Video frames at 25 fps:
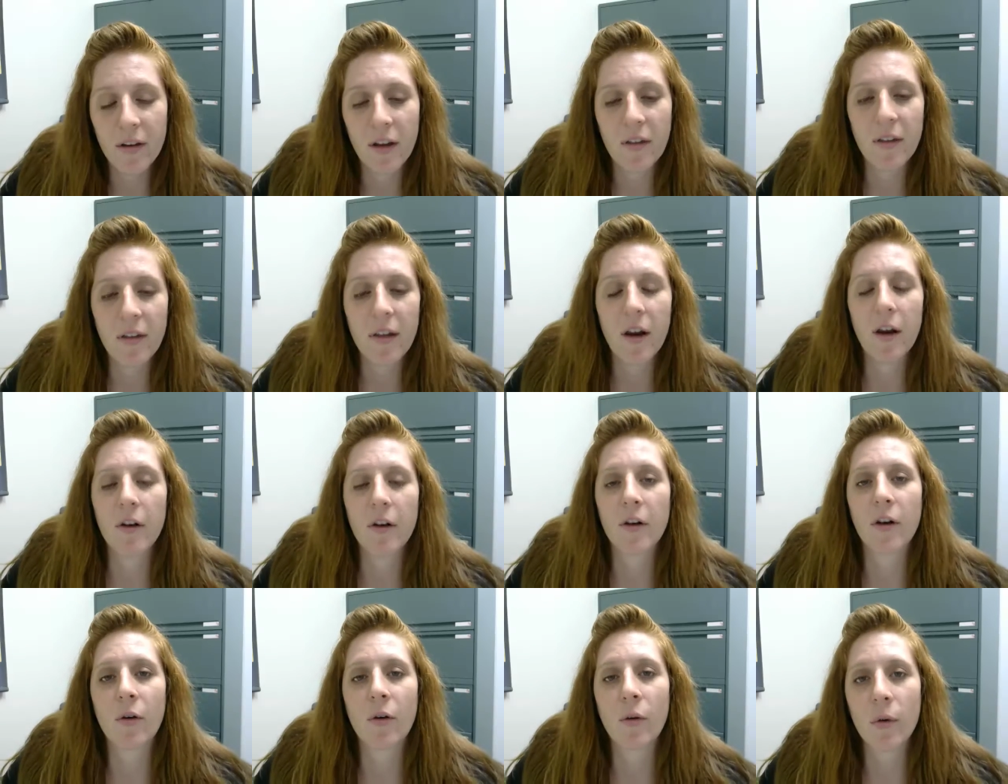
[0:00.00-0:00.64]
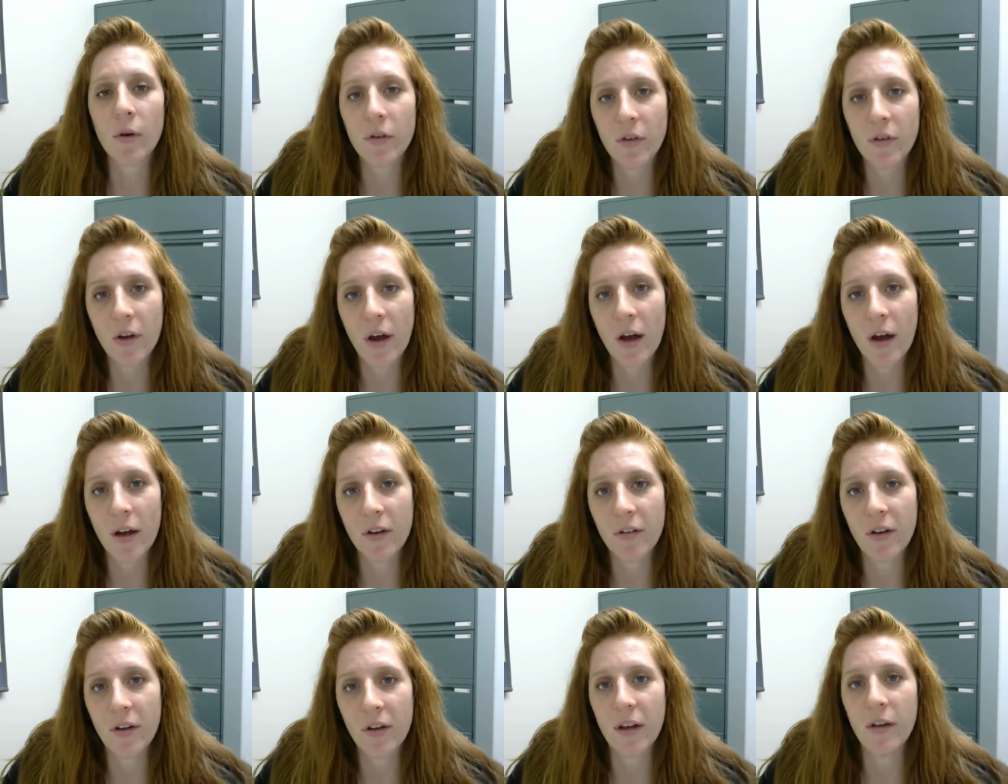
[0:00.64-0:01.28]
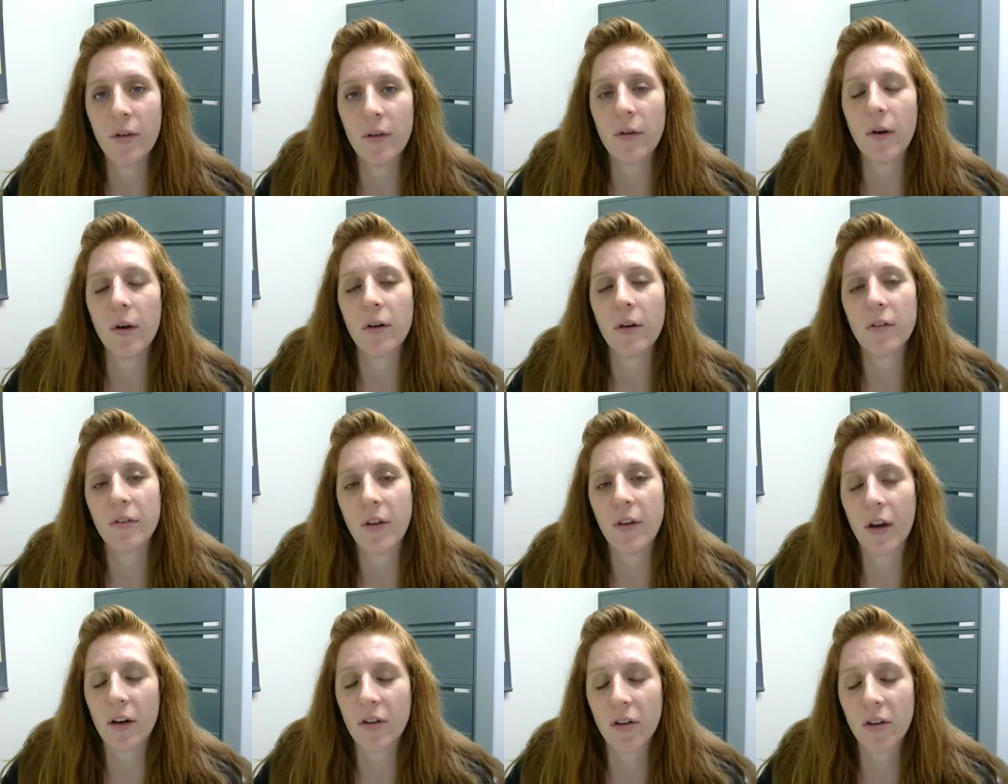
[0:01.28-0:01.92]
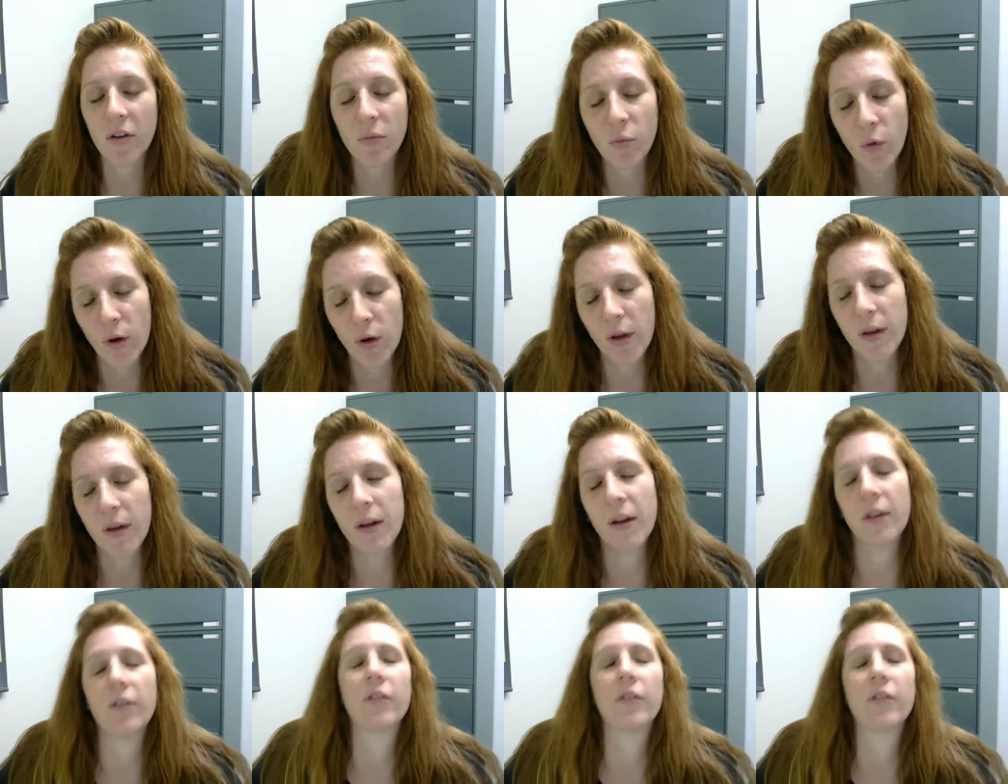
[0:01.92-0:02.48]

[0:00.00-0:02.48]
and then under course content you go to section 1.